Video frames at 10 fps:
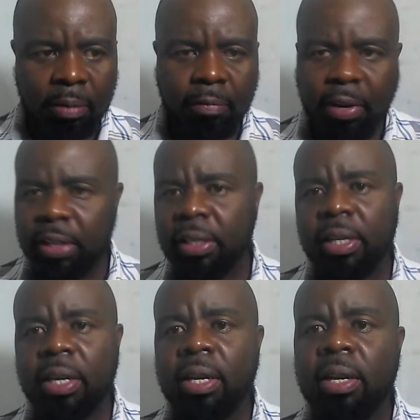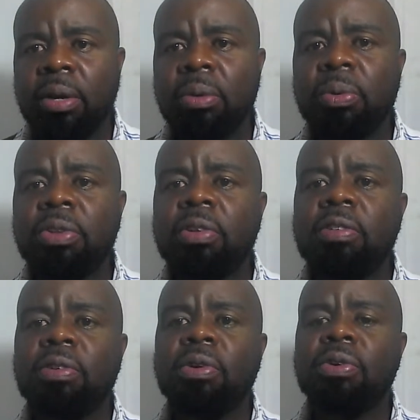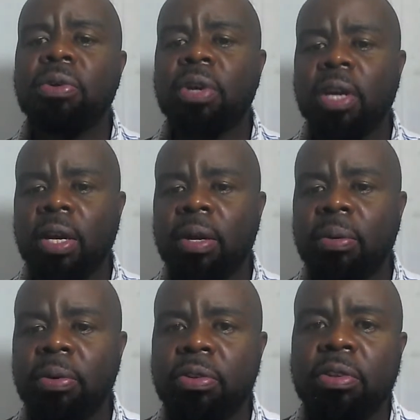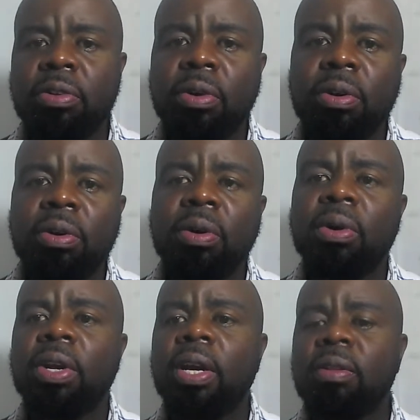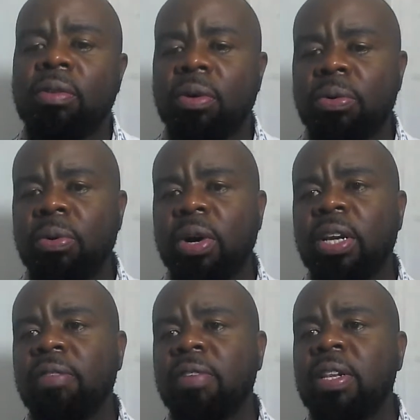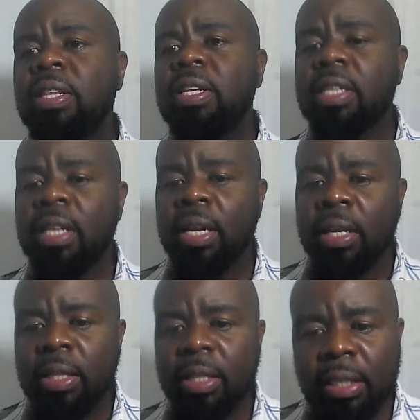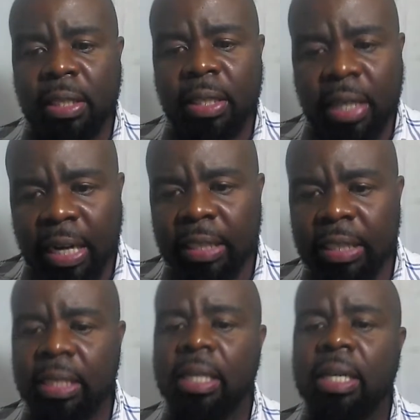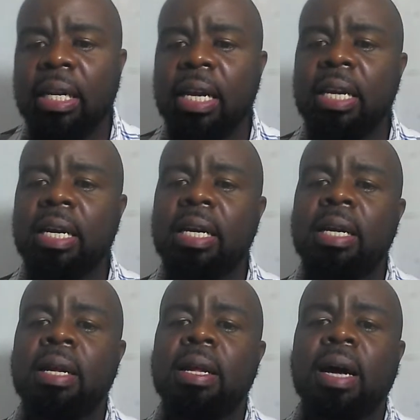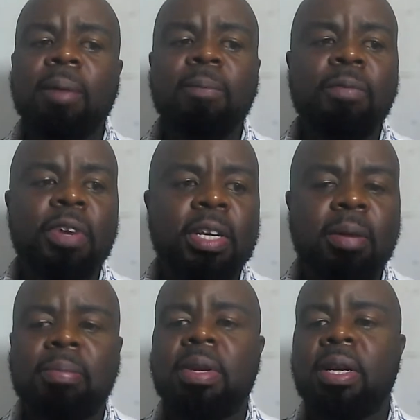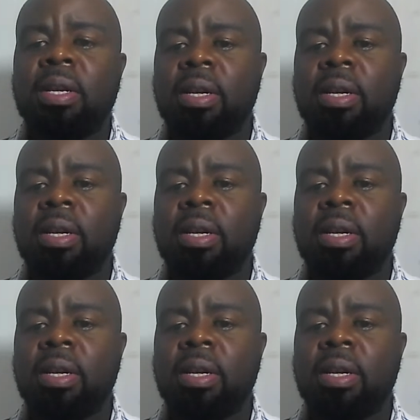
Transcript: faster, which is not okay. Which is not okay. So you are given these drugs like amphetamine